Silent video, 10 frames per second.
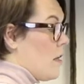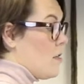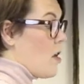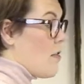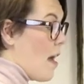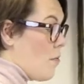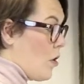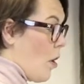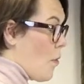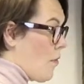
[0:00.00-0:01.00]
so they will
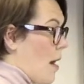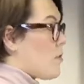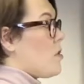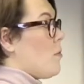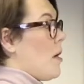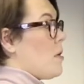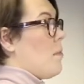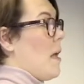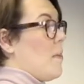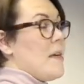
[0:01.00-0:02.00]
go around the word
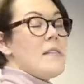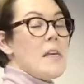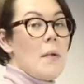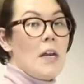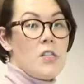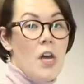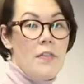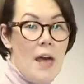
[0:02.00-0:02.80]
PPC manager.